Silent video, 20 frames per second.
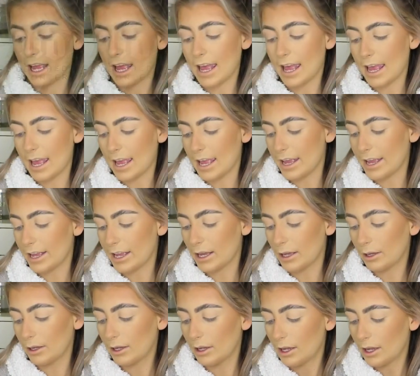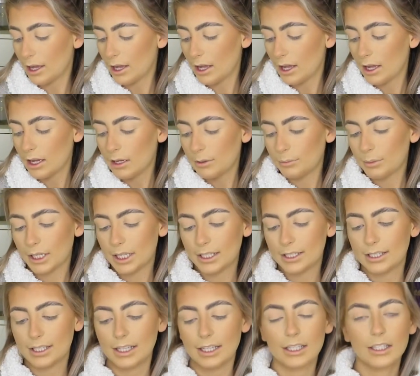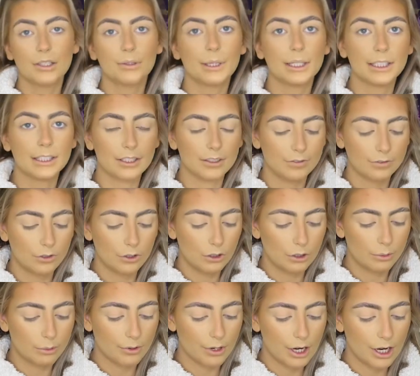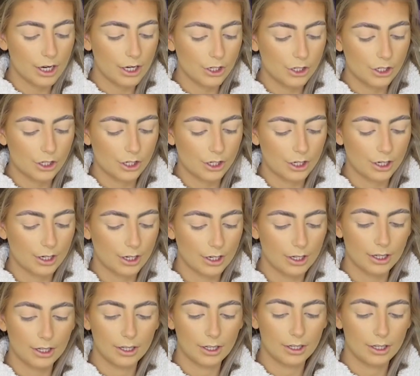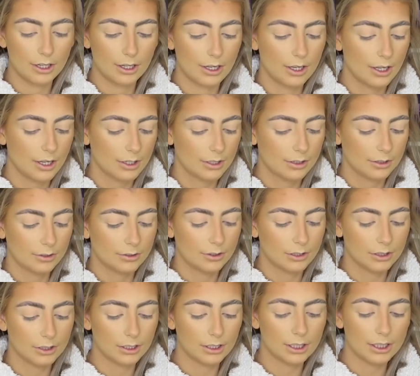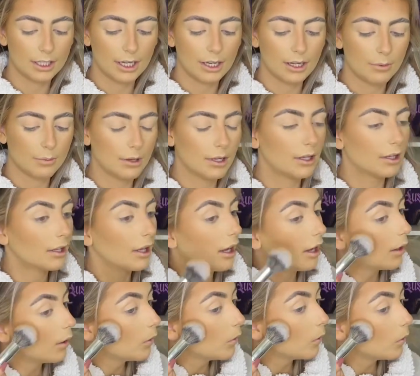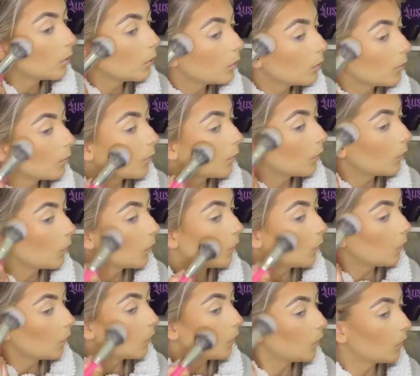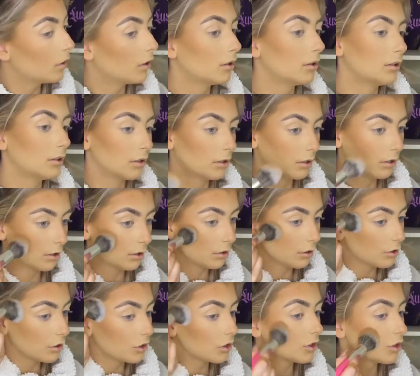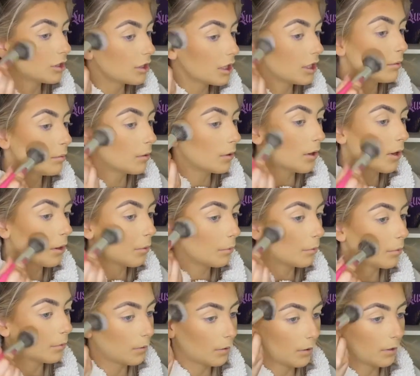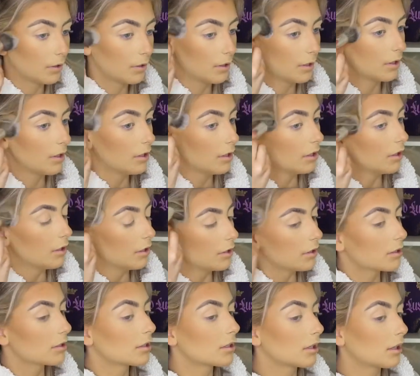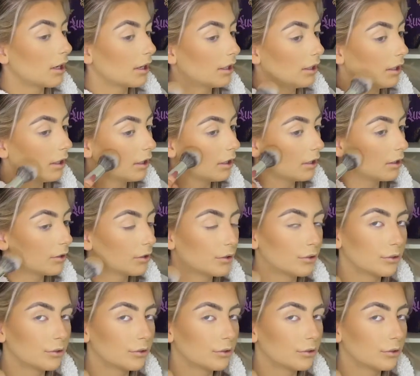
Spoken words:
a PC24 brush. I'm just going to take a bit of that and just deepen up slightly.